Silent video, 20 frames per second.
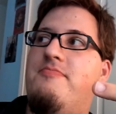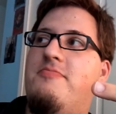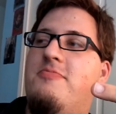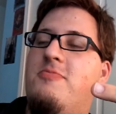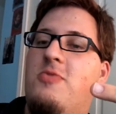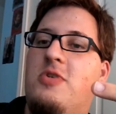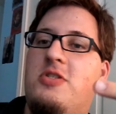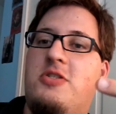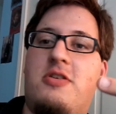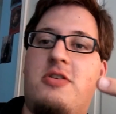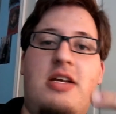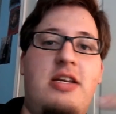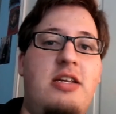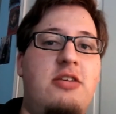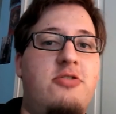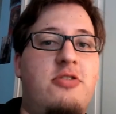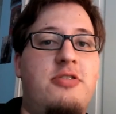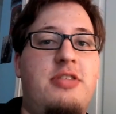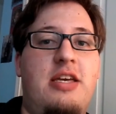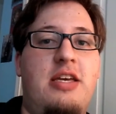We start heading
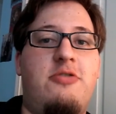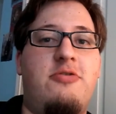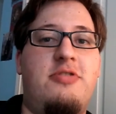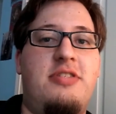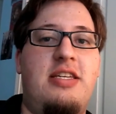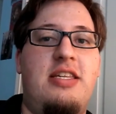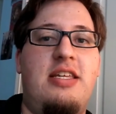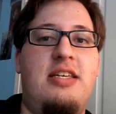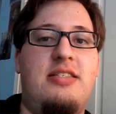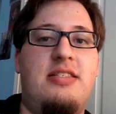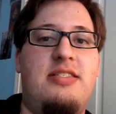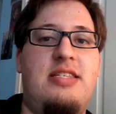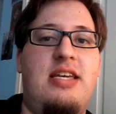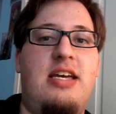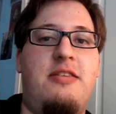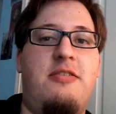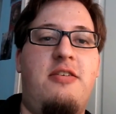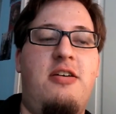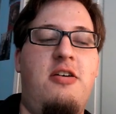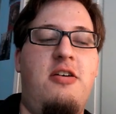toward the other city
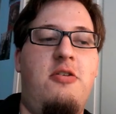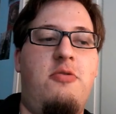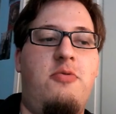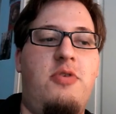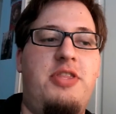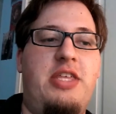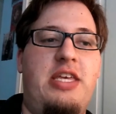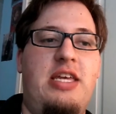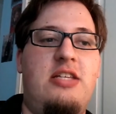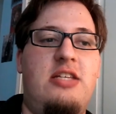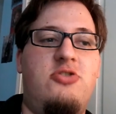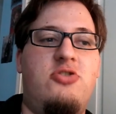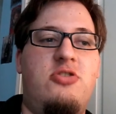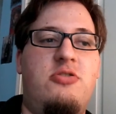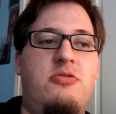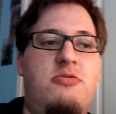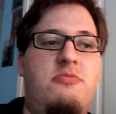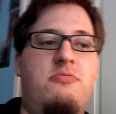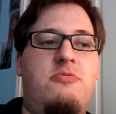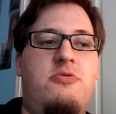instead, with the
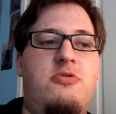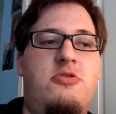engine